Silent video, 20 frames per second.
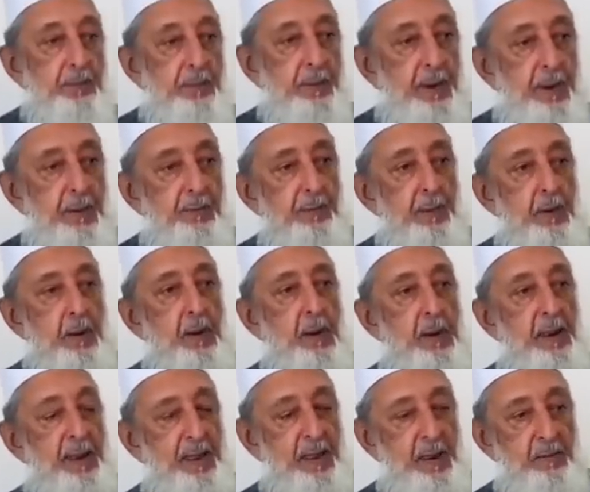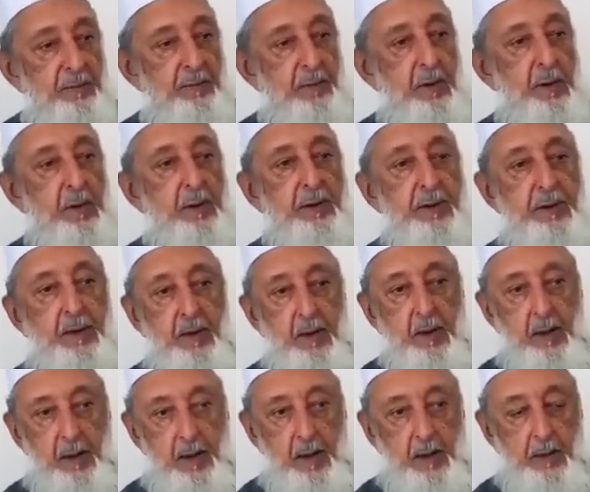never, ever
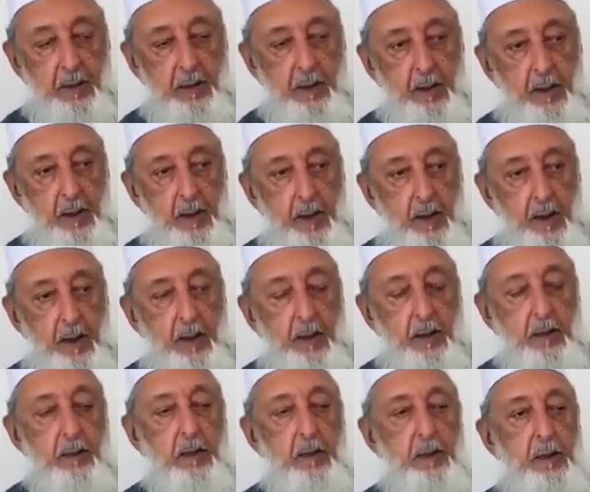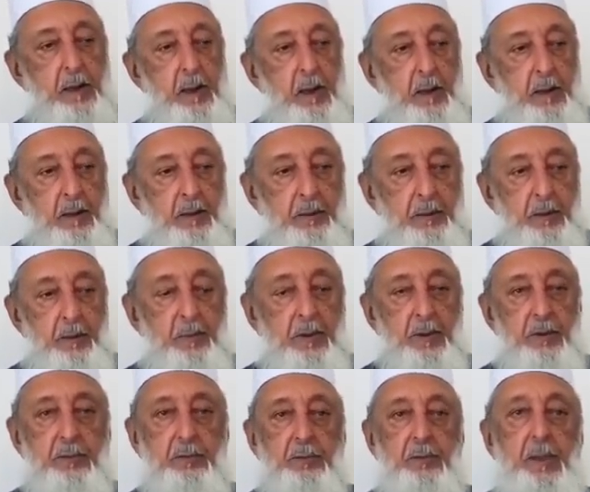declared that there is a
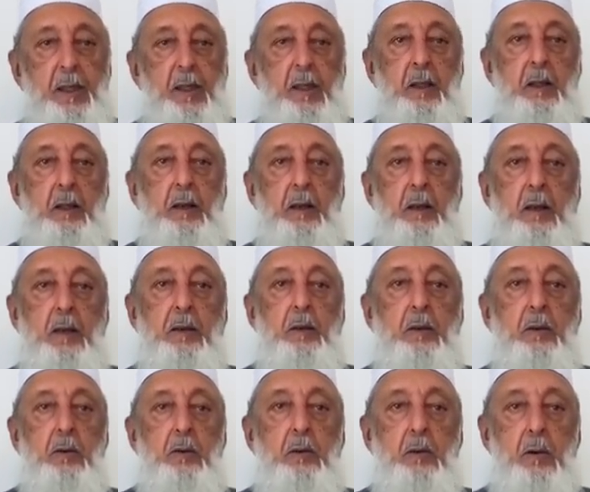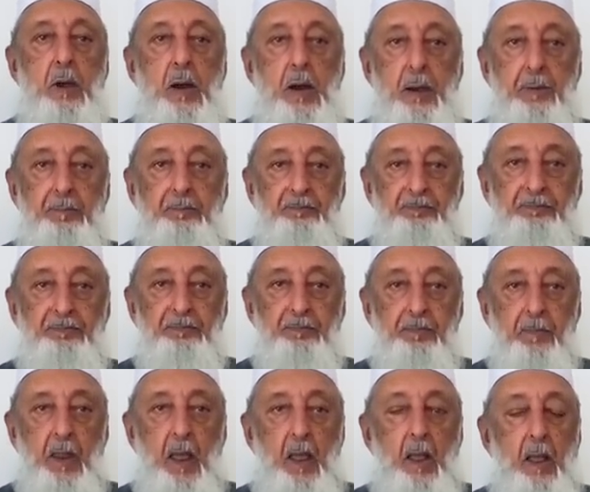mistake in the Quran.
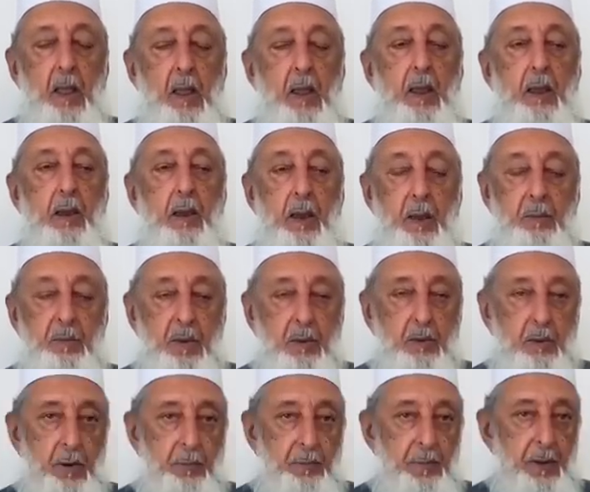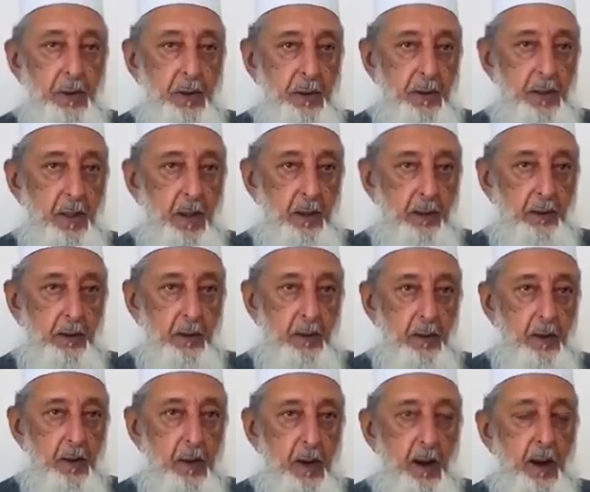Let me repeat that.
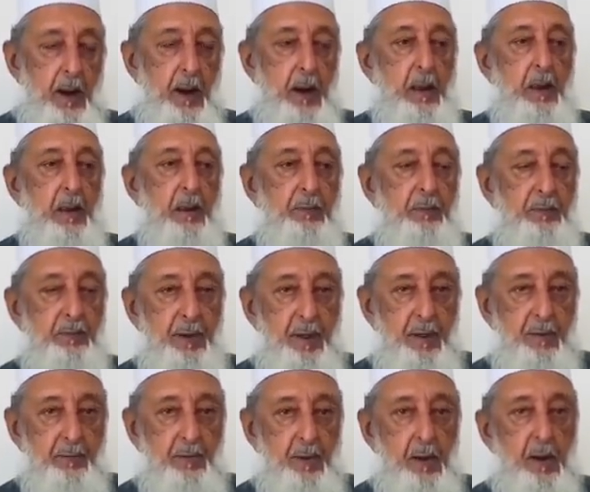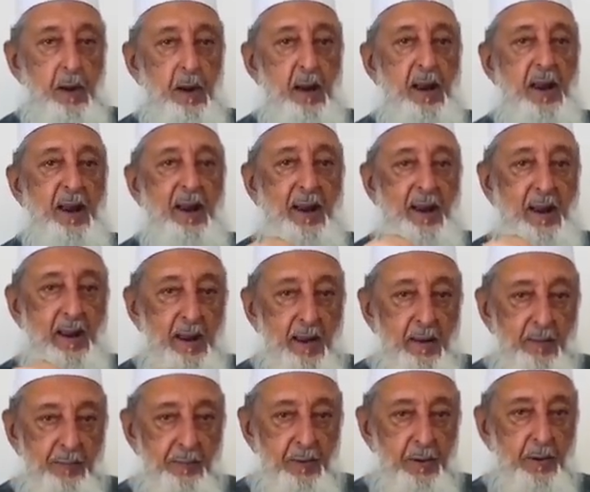I have never,
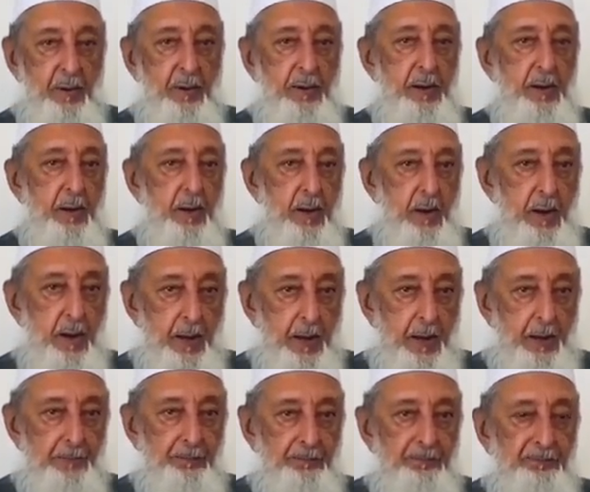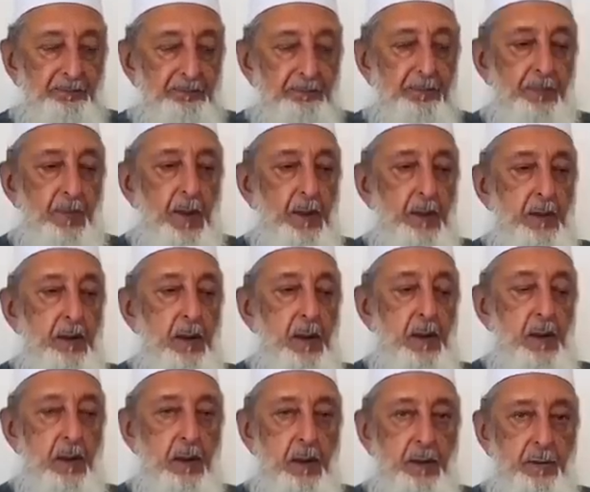ever declared that
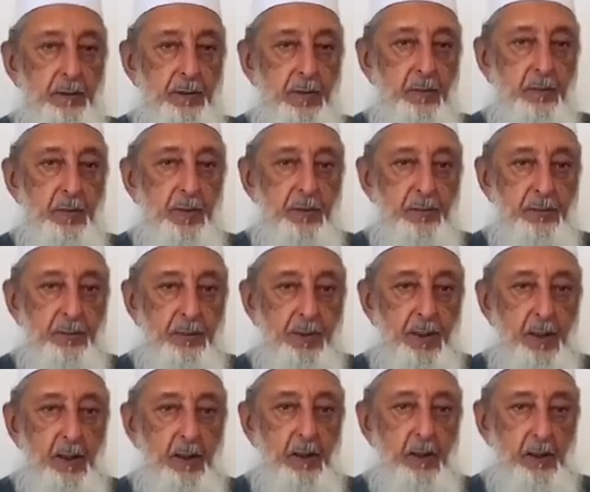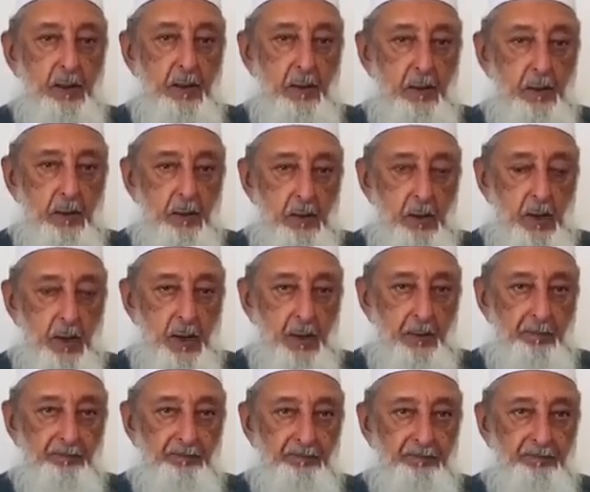there is a mistake in the Quran.